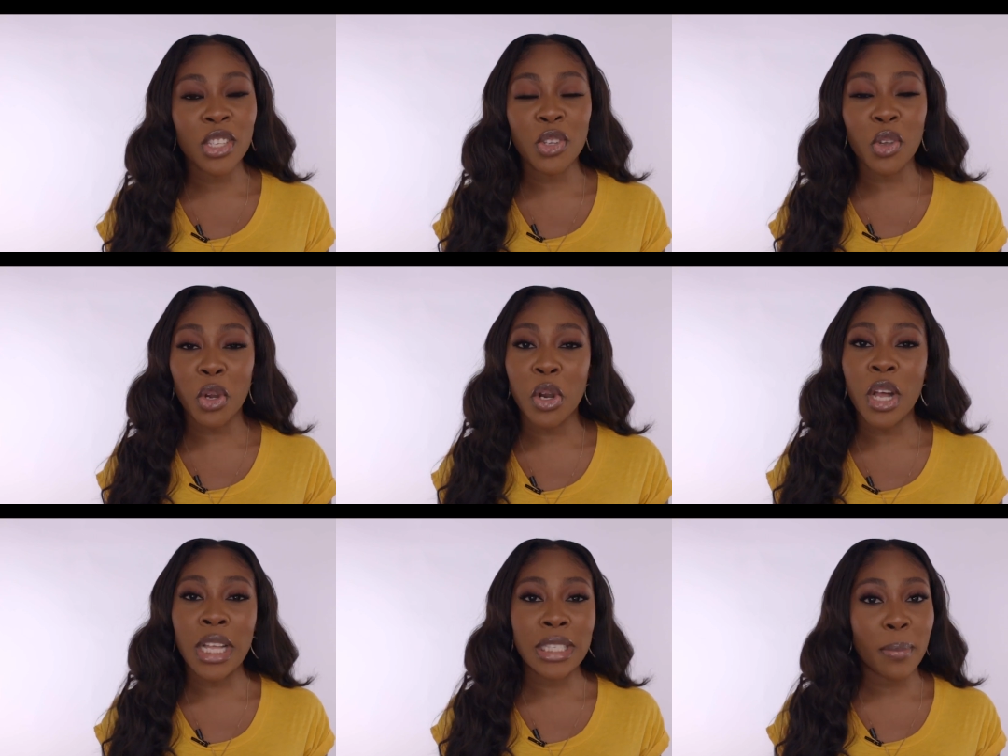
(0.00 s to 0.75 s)
It's your
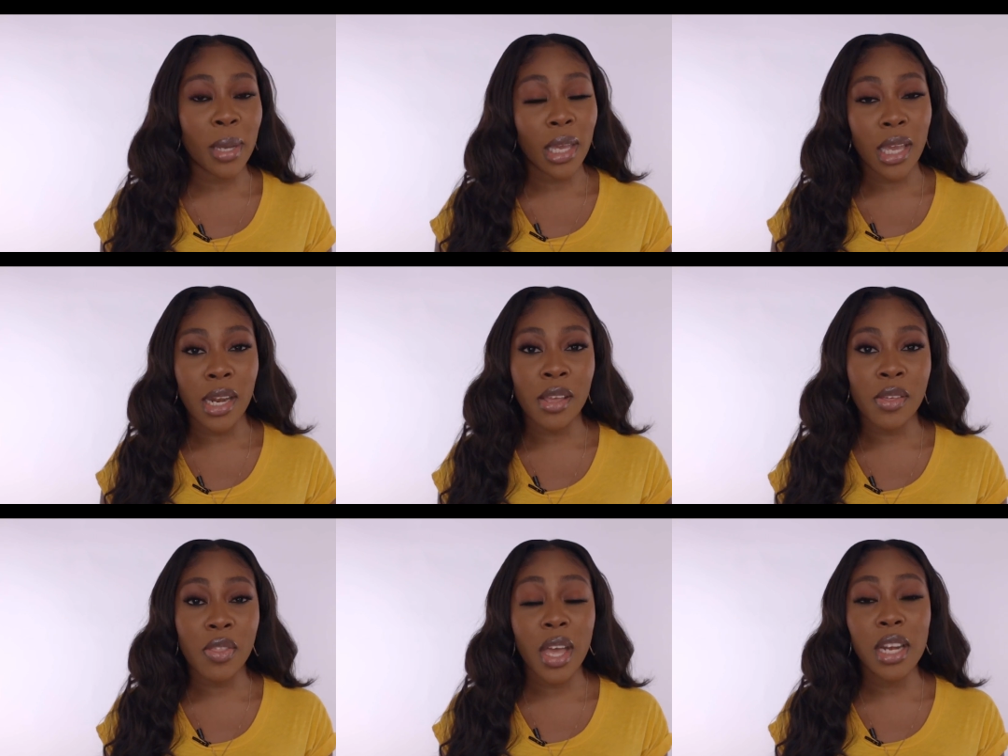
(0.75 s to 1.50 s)
girl Adama
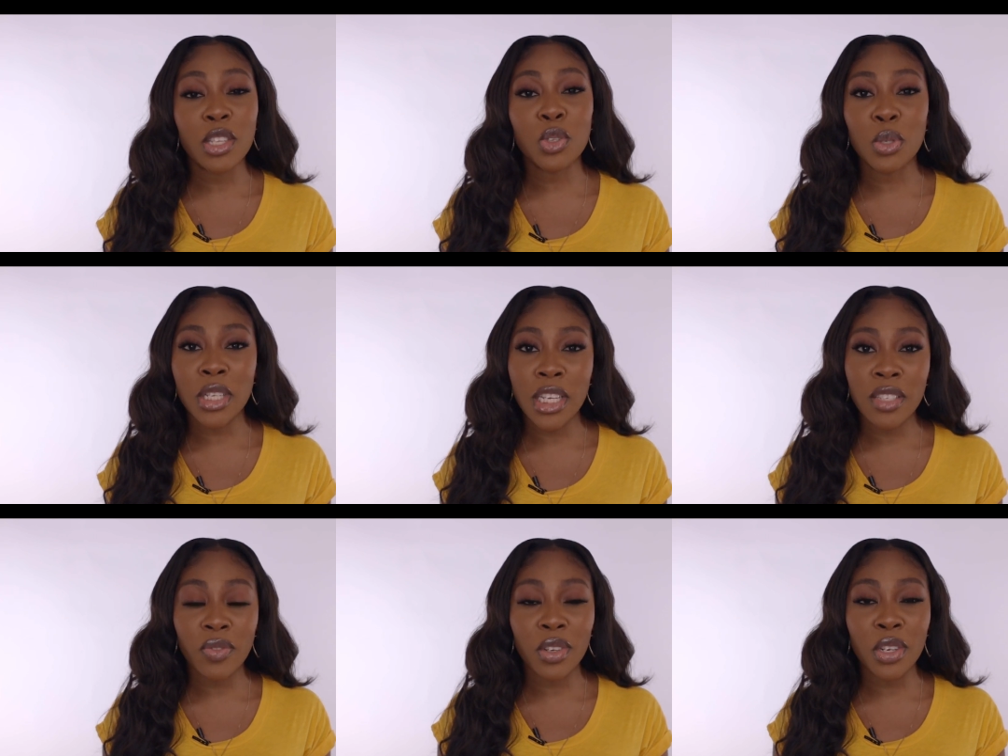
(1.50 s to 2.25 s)
Kenneth, and in
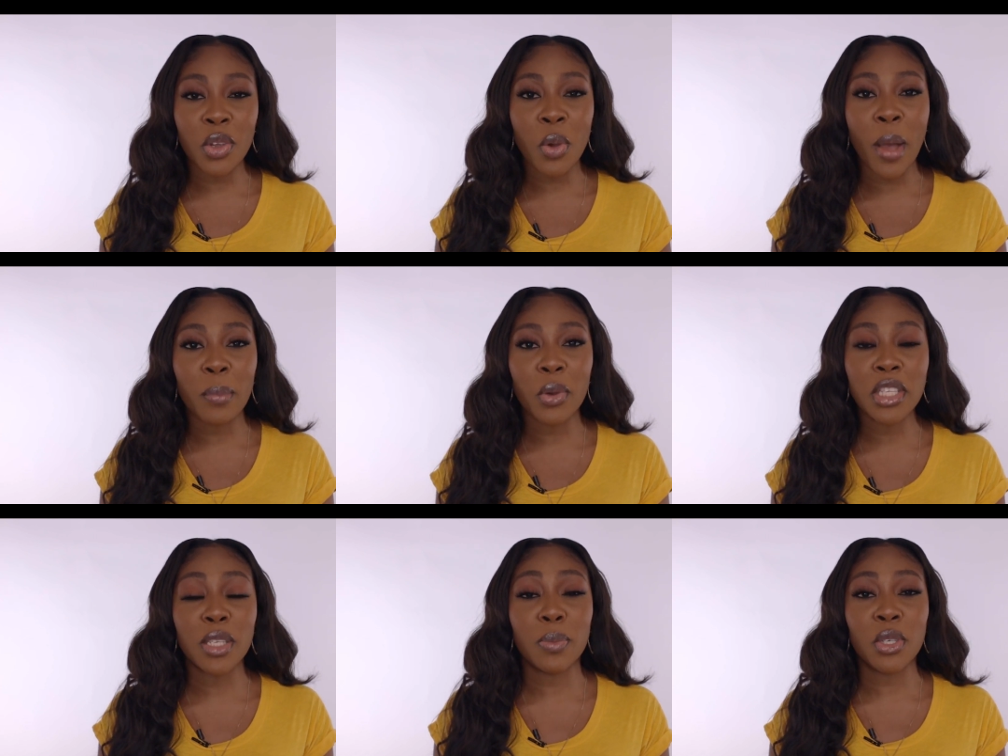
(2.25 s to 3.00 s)
today's video I'm
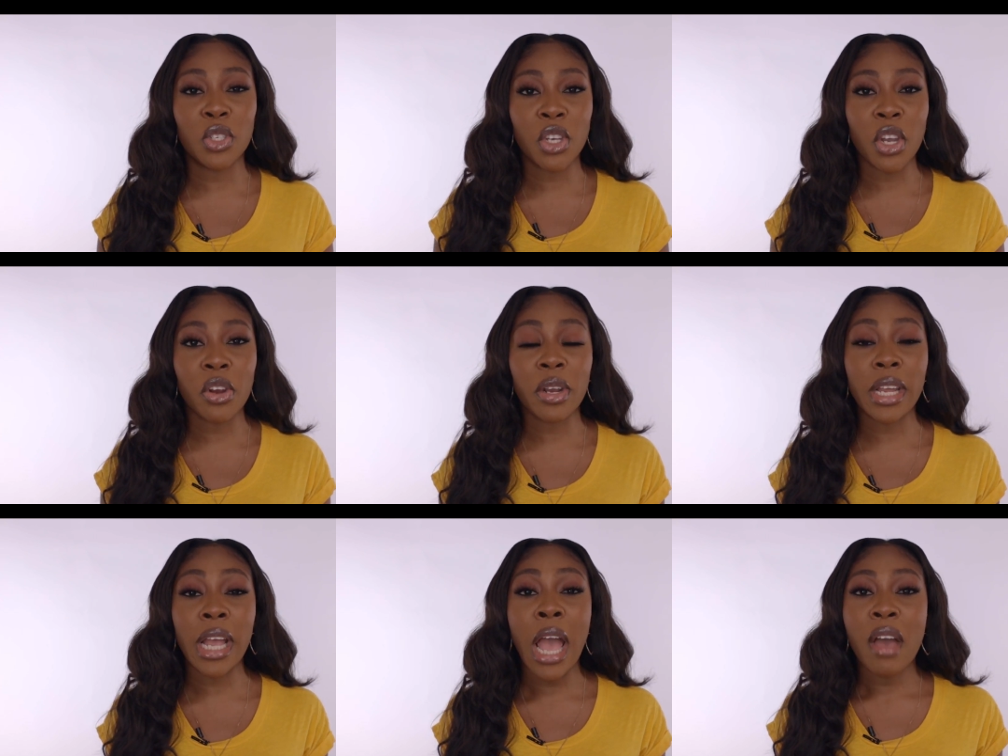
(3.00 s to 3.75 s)
going to be
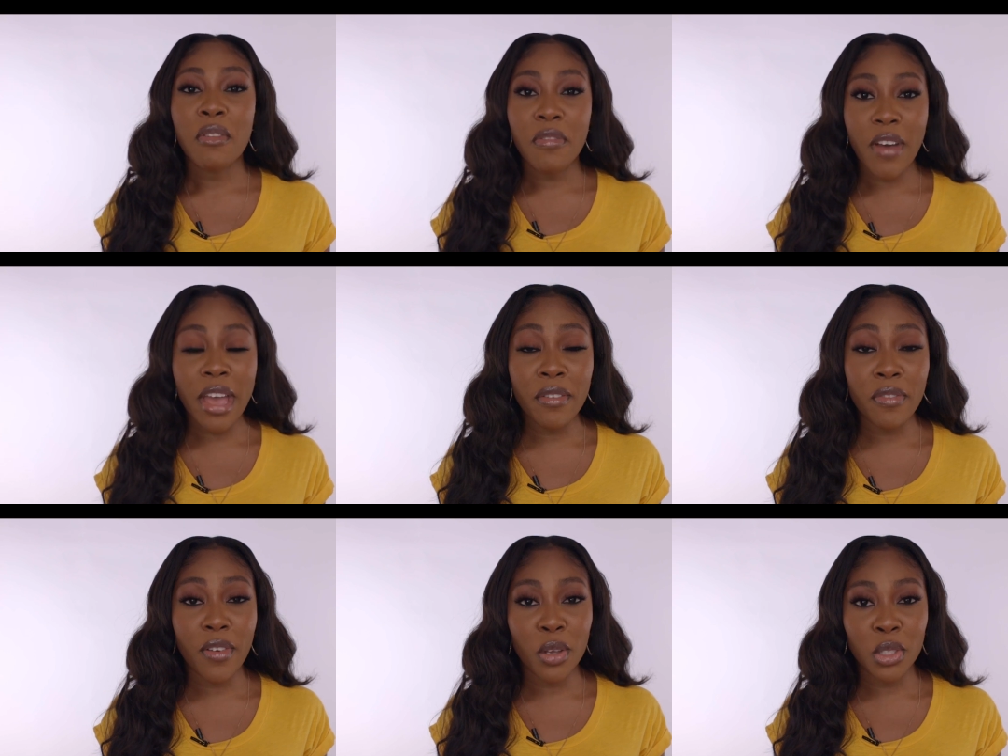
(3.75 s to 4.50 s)
sharing
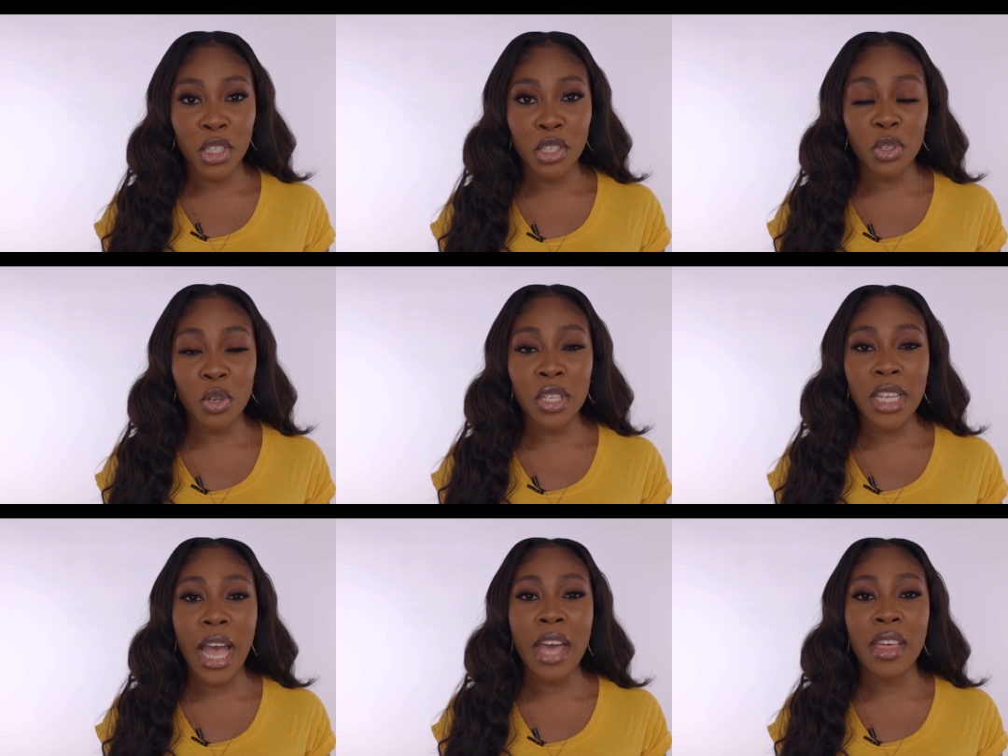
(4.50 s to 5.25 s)
5
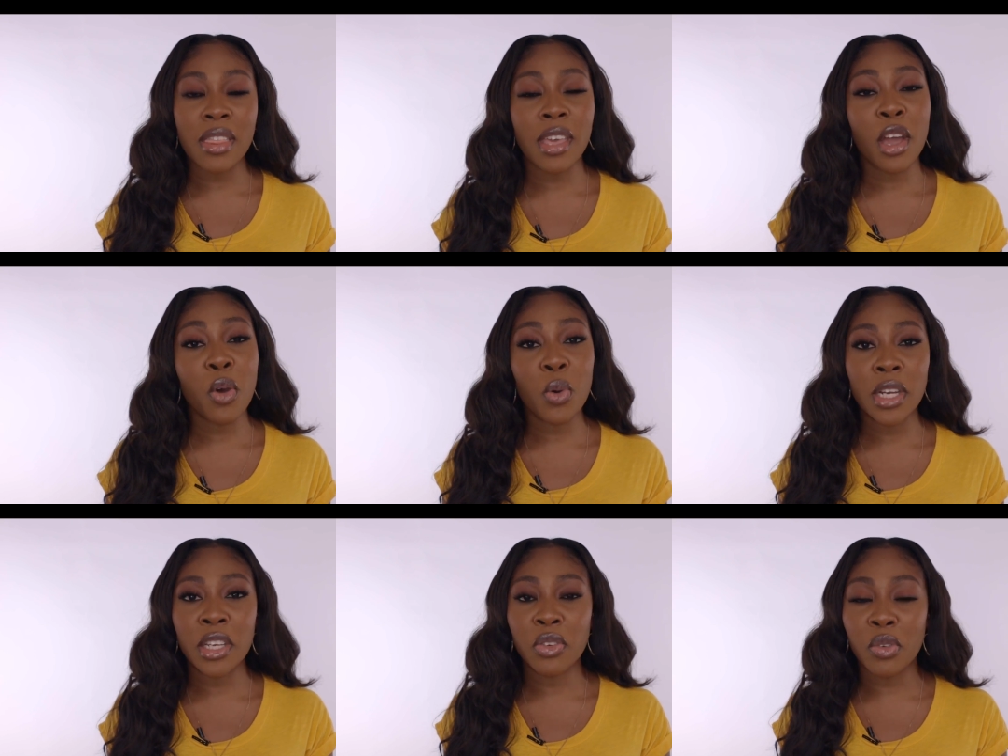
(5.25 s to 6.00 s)
foundations and their
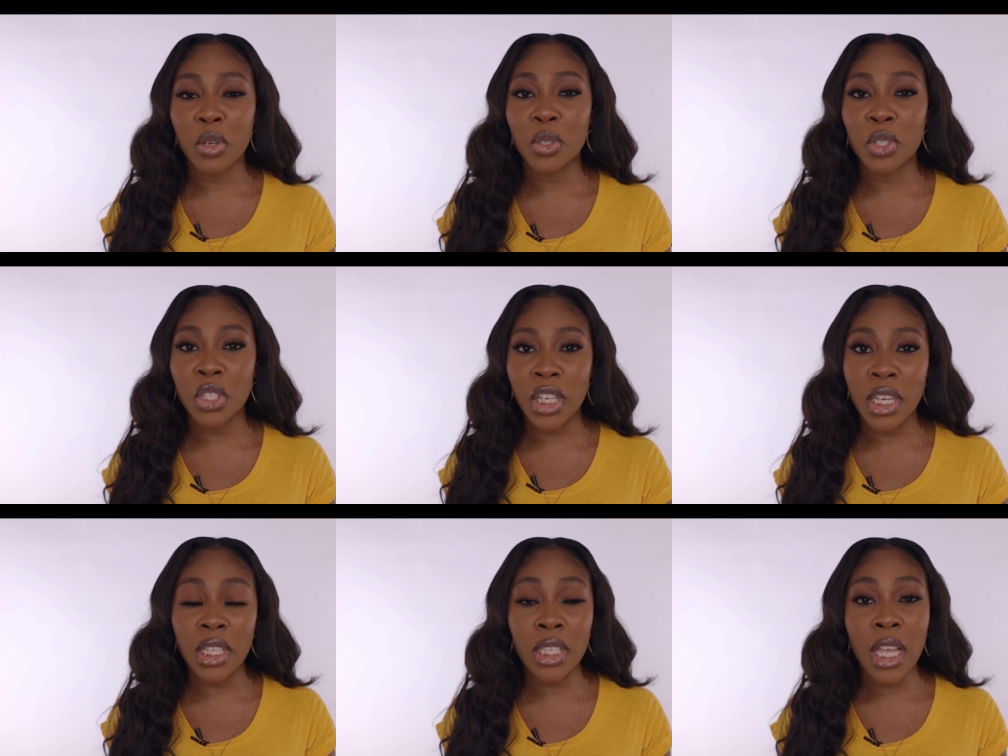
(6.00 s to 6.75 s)
holy grail
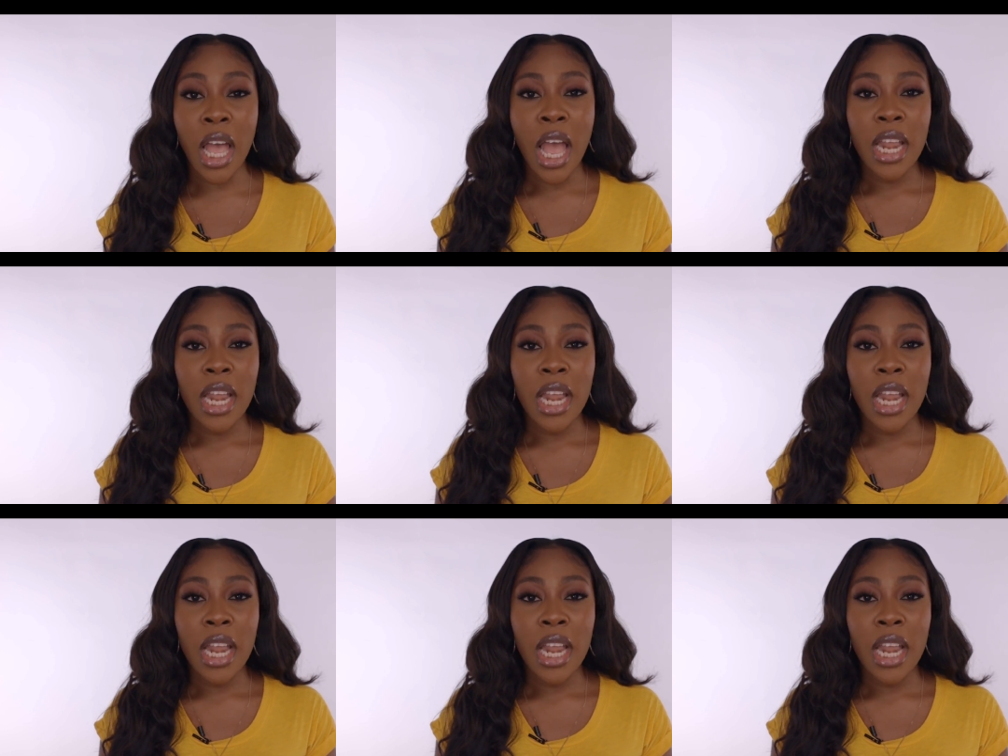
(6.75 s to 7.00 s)
shades.